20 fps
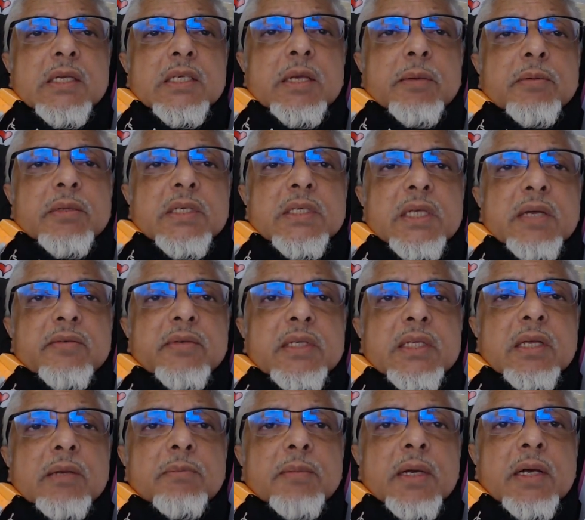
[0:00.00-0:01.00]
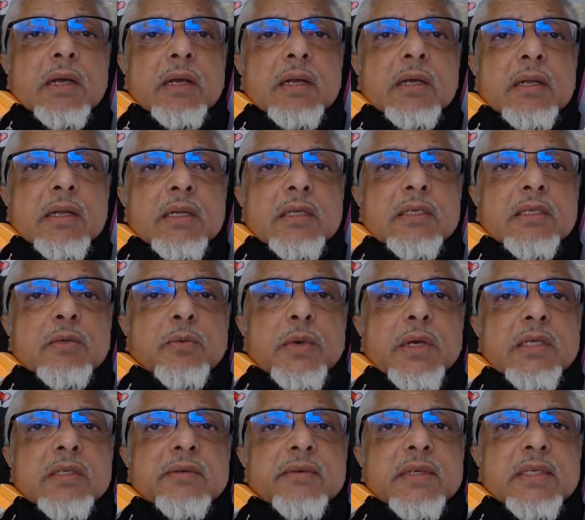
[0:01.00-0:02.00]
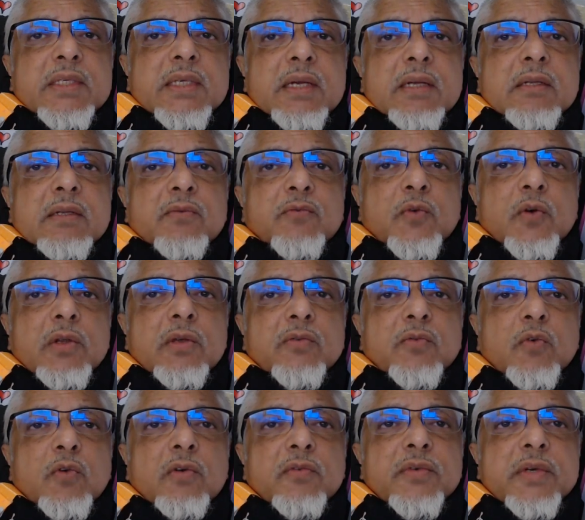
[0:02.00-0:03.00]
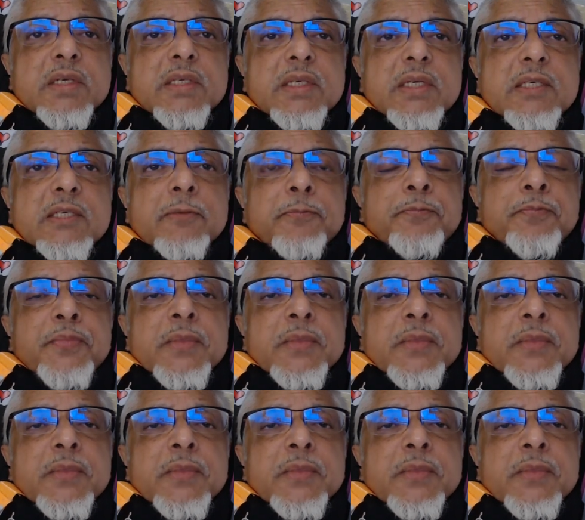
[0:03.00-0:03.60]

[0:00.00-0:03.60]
Chapter 70, Ma'arij, the ways of ascent, 44 verses.